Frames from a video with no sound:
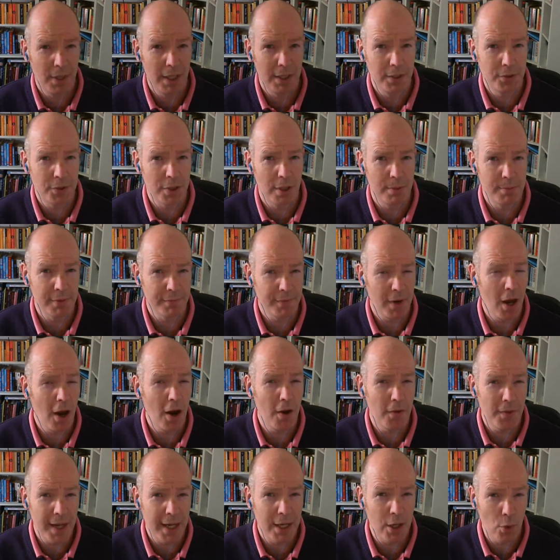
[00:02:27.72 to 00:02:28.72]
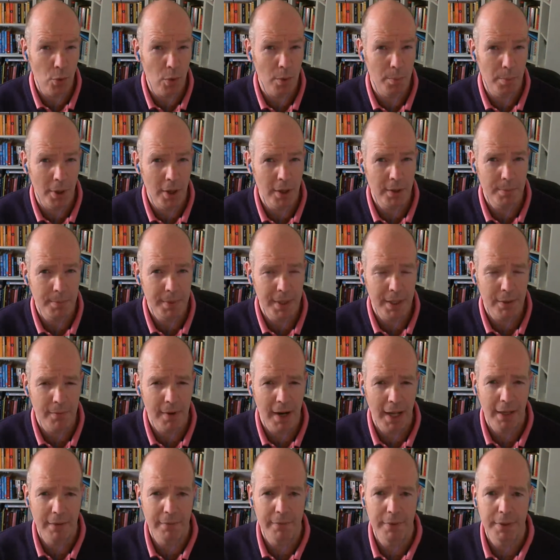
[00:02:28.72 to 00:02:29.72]
in terms of how they go about being
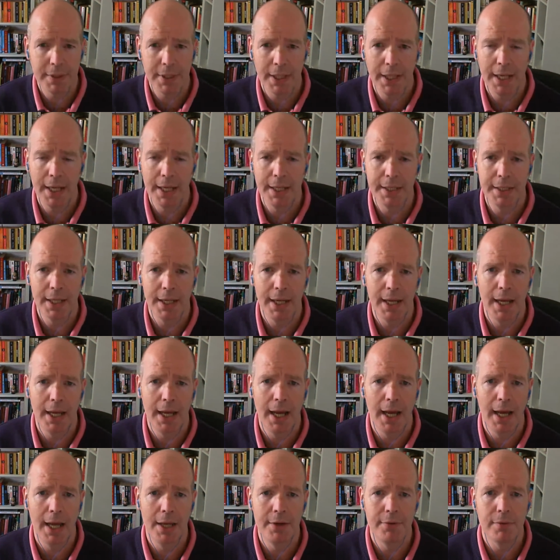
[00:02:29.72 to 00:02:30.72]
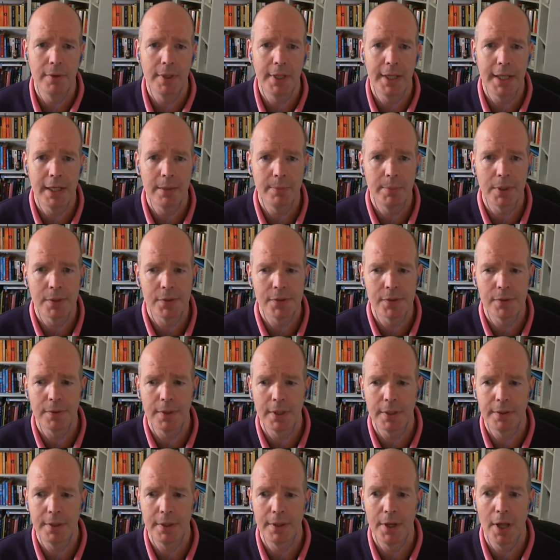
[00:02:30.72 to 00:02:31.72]
relevant and relatable, so
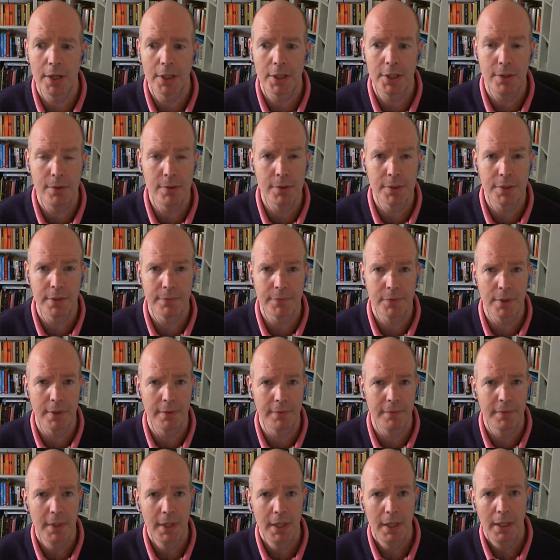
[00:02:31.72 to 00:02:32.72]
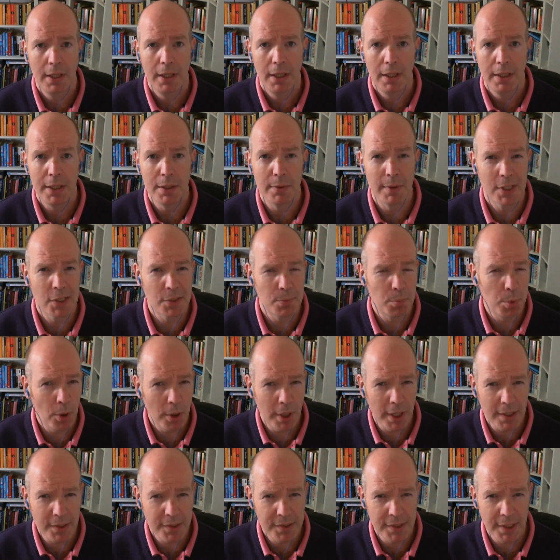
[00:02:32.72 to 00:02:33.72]
that they're not accused of sort of, you know,
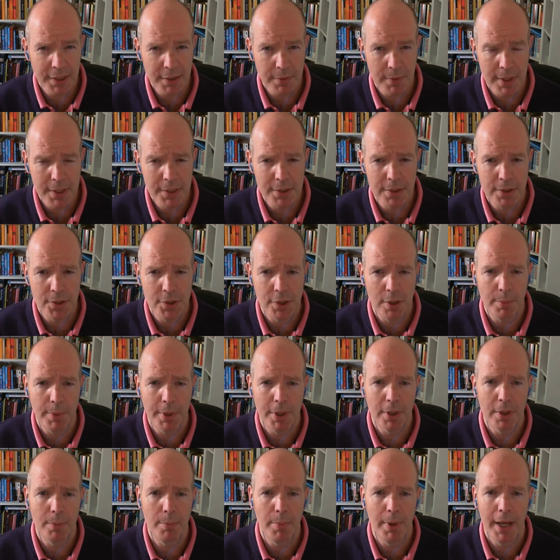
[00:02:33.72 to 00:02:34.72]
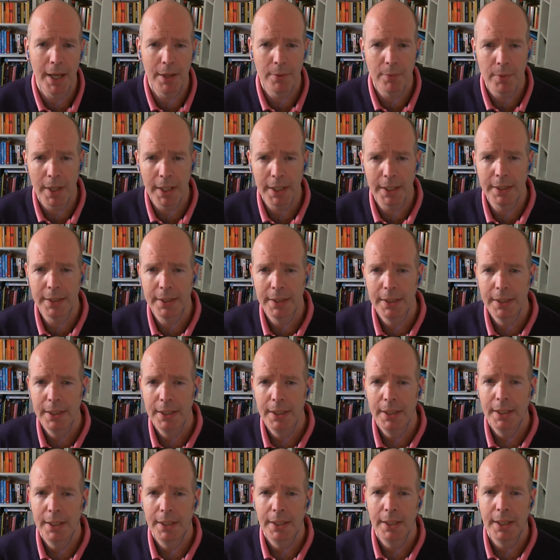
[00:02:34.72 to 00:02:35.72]
exploiting a situation or jumping on a bandwagon.
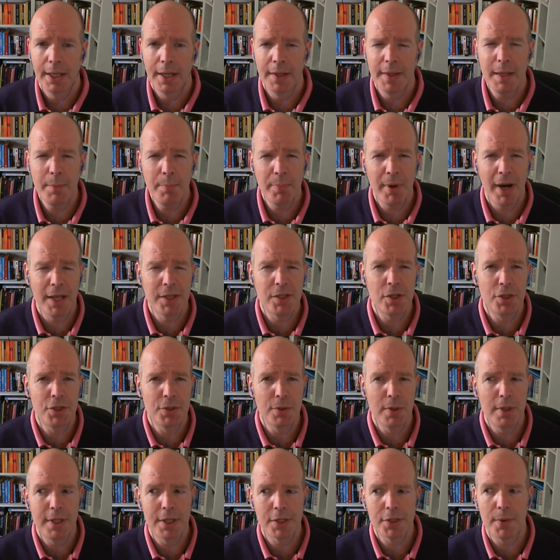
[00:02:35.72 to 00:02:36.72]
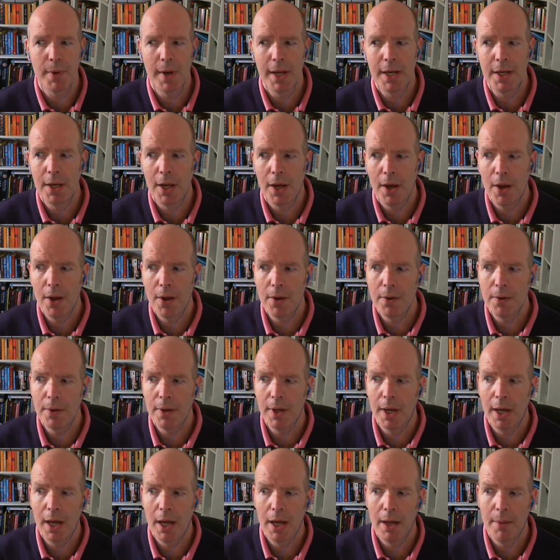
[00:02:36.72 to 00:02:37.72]
And I think brands are doing this right
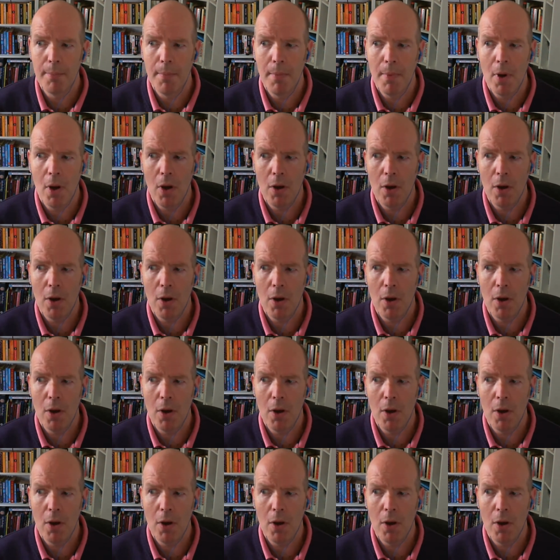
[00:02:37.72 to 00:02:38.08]
now